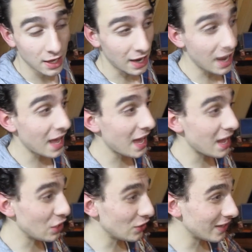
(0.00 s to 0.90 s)
ha,
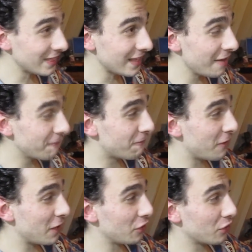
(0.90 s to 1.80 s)
look at that
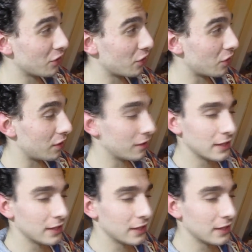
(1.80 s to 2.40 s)
failure?